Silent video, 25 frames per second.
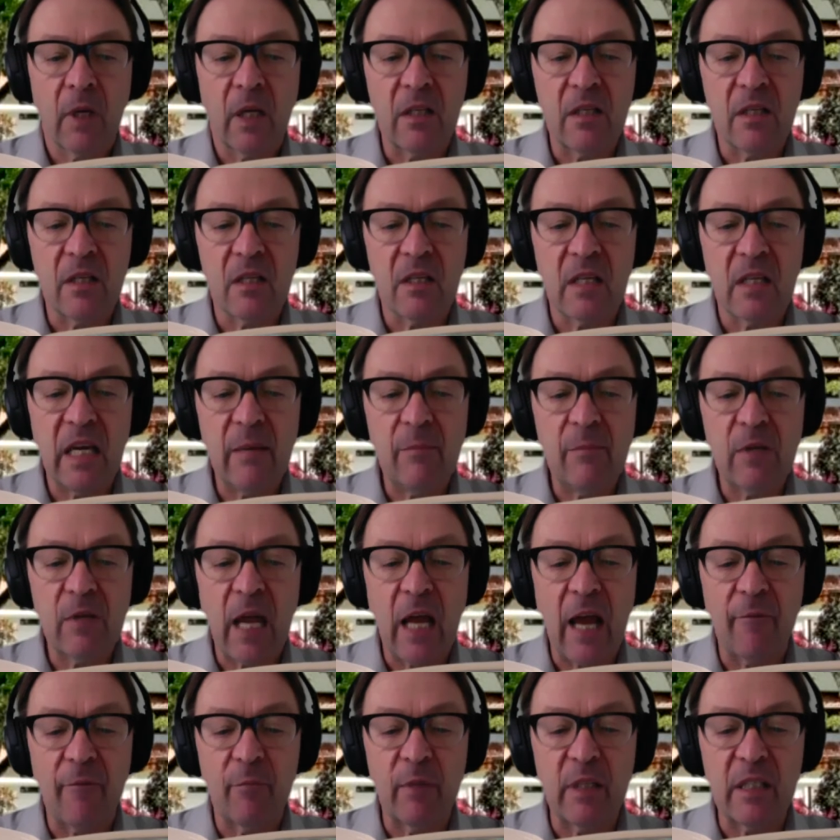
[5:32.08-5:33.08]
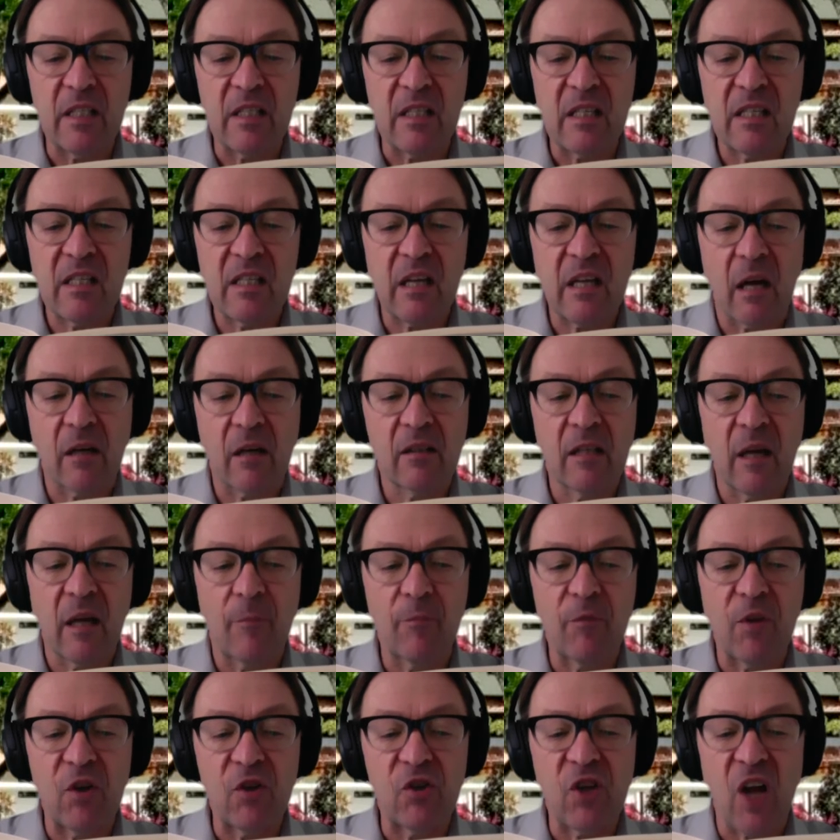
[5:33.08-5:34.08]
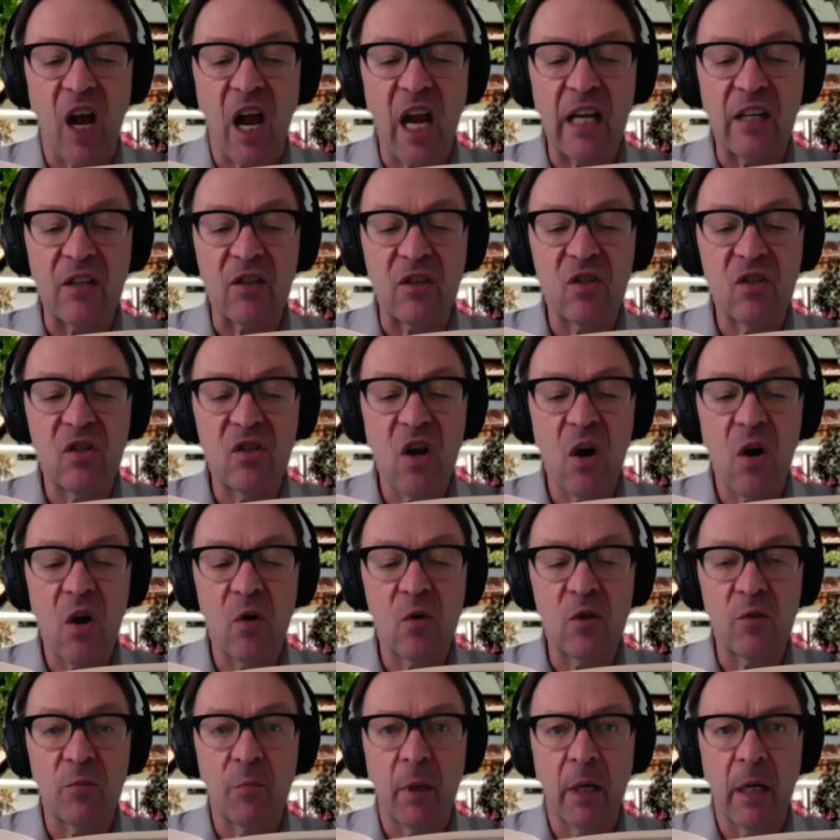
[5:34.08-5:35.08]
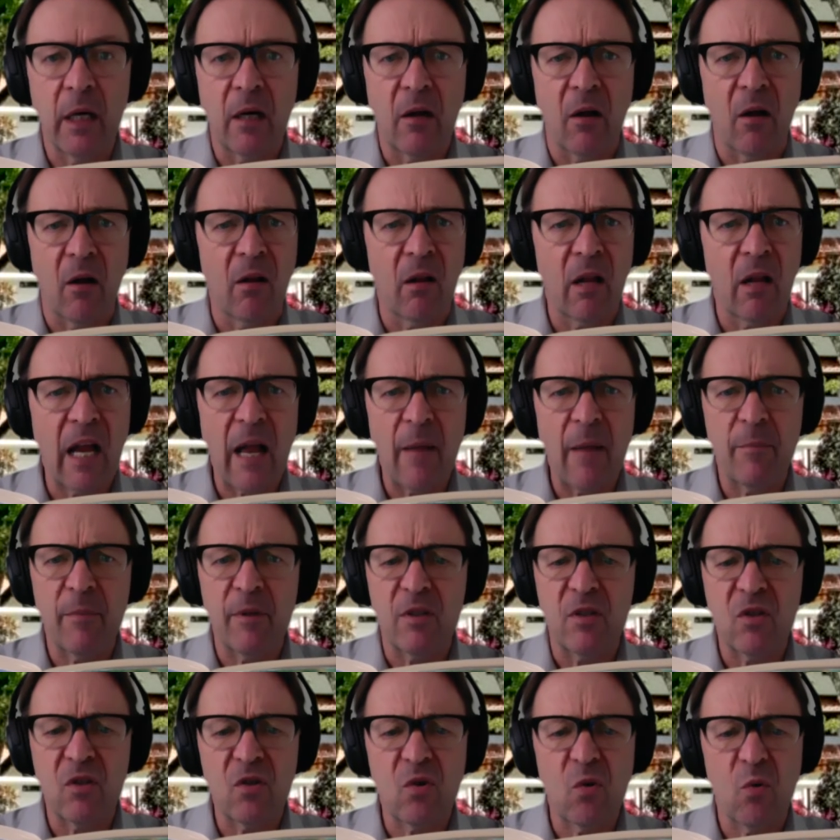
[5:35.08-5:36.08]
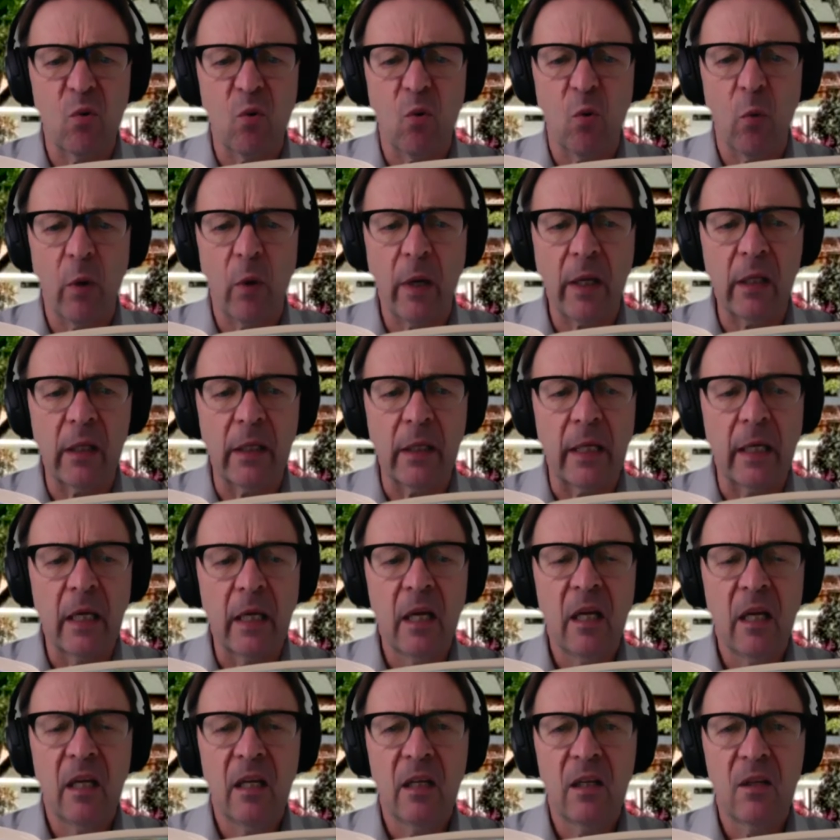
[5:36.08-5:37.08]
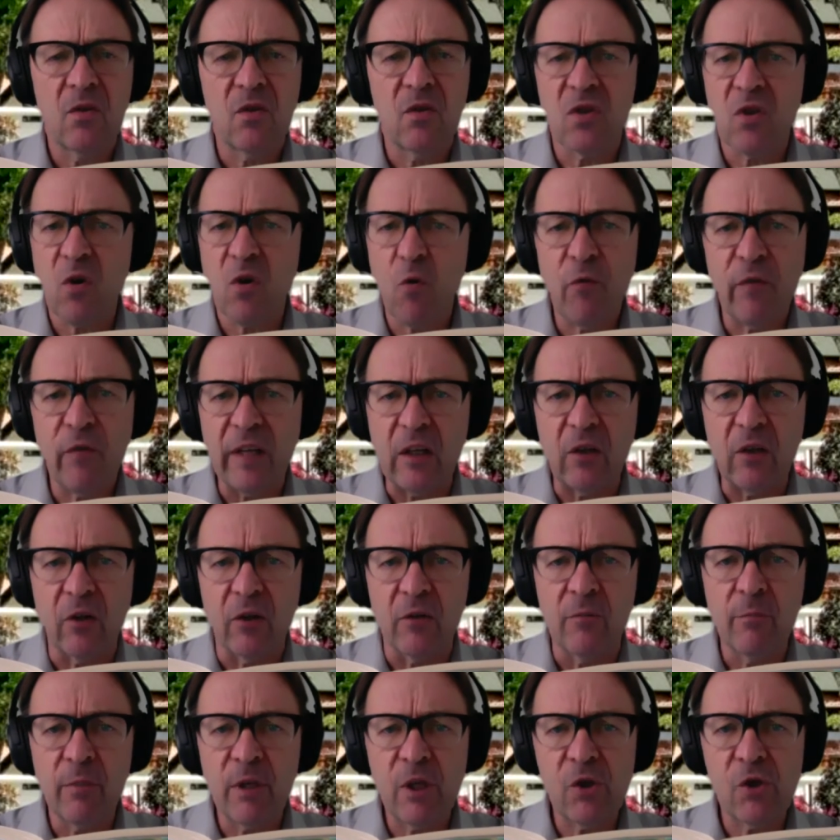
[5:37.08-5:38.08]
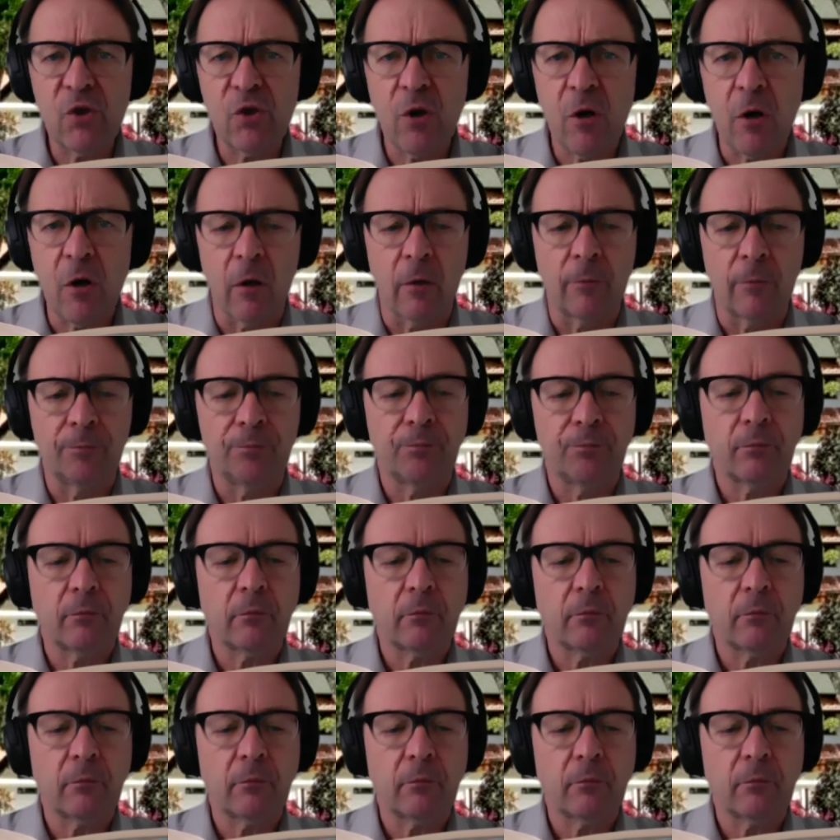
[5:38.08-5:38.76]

It seemed to have been sucked up the giant's nose, but it all happened so quickly, Sophie couldn't be sure.